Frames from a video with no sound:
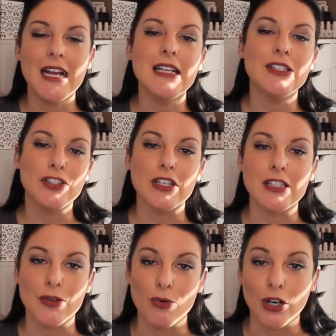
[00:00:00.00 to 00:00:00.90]
It is
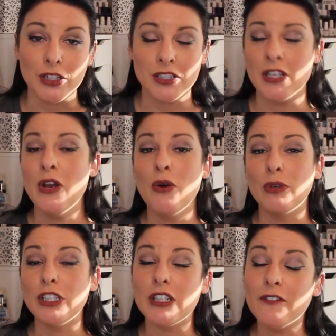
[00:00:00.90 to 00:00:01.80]
just the worst,
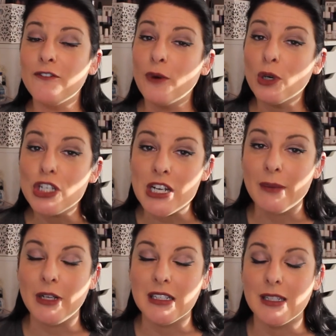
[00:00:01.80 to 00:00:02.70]
which is
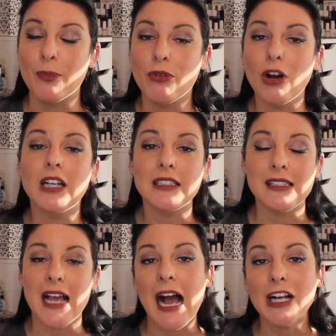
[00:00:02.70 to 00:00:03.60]
unfortunate because the product
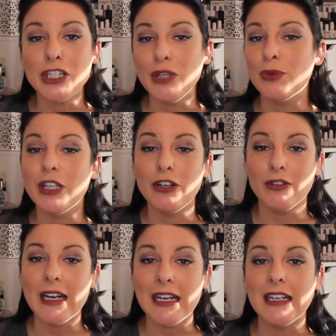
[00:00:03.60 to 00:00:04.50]
is actually really
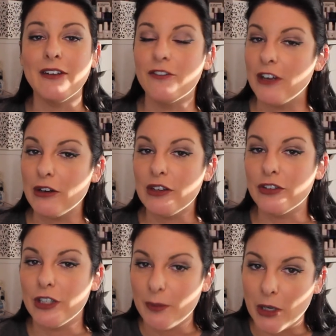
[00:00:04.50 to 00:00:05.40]
great and very,
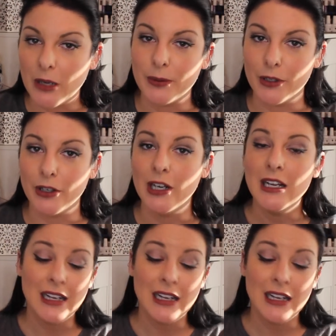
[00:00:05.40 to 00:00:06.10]
very popular.